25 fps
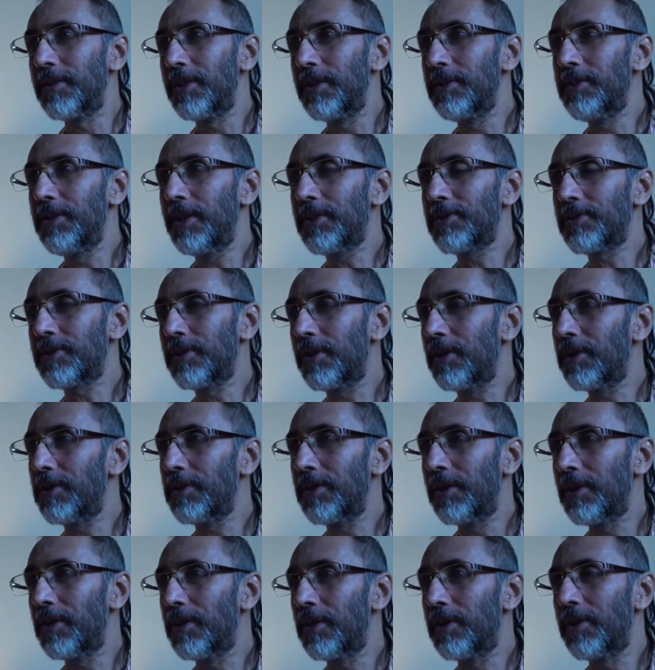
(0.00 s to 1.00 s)
it just
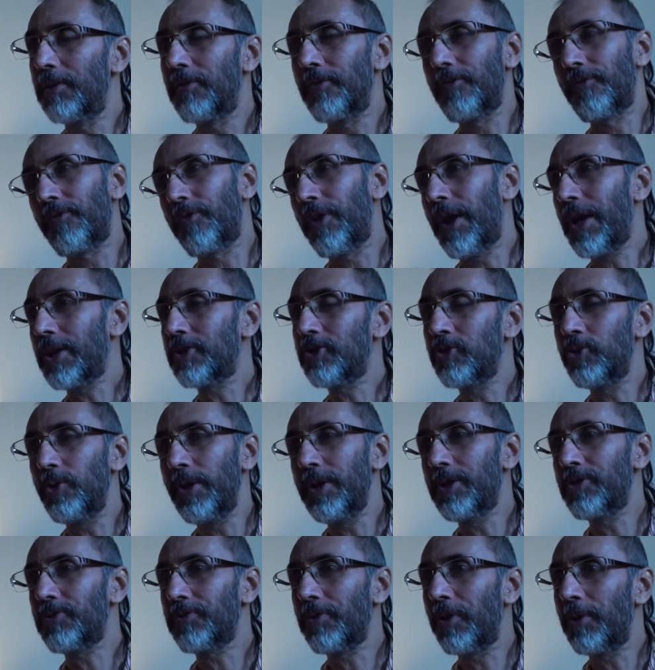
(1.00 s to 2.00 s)

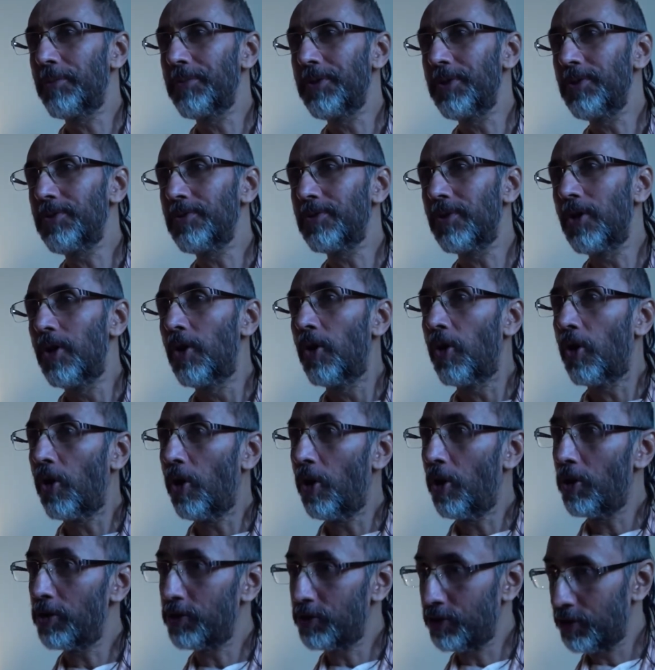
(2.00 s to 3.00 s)
fluctuates from you,
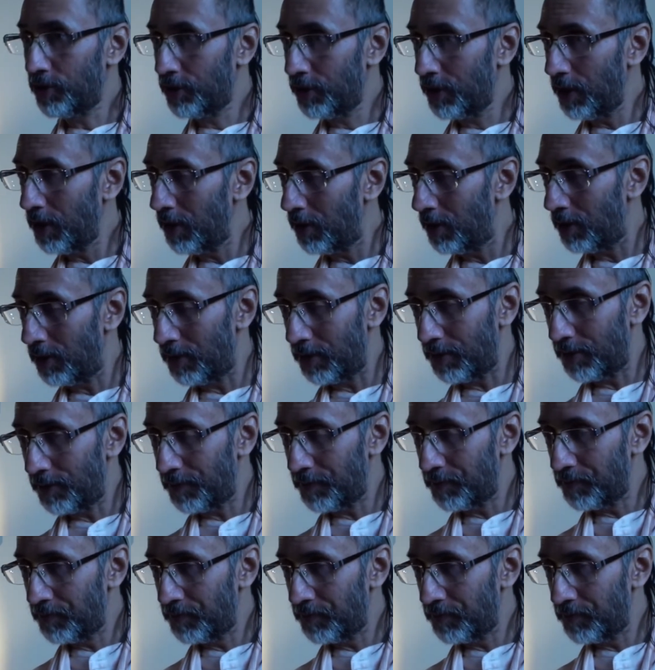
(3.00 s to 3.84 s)
or still,